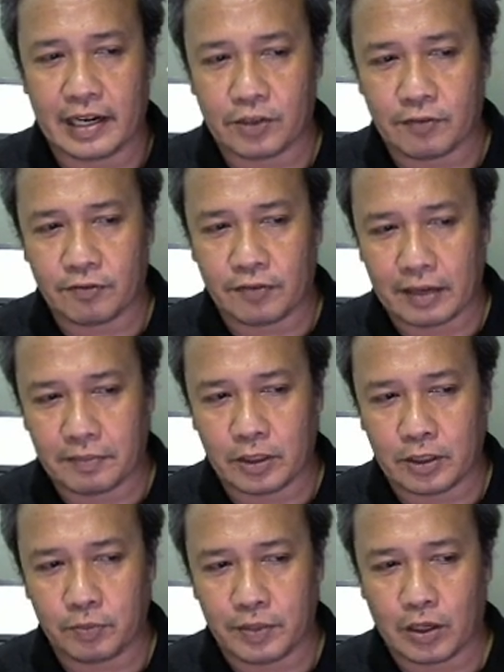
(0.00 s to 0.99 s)

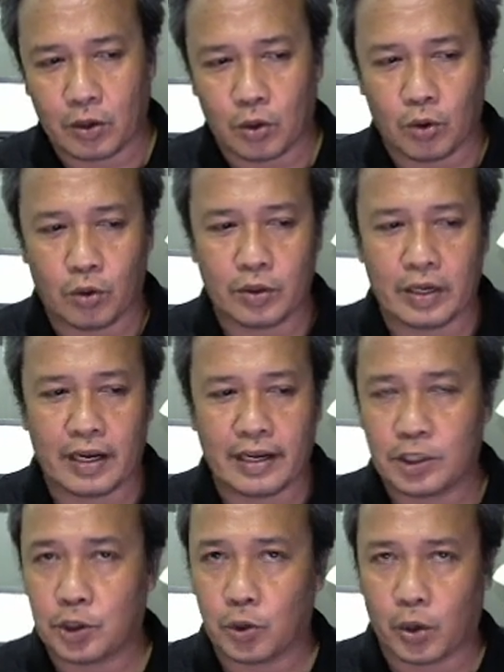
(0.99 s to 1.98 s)
fragment to be cloned
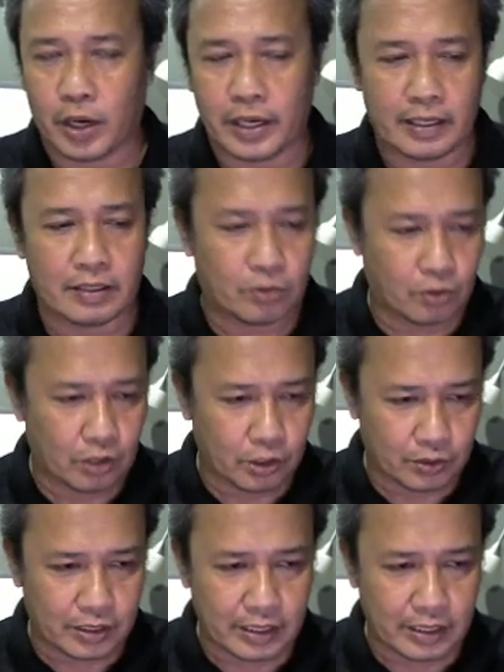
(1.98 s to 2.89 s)
and joined and so on. You see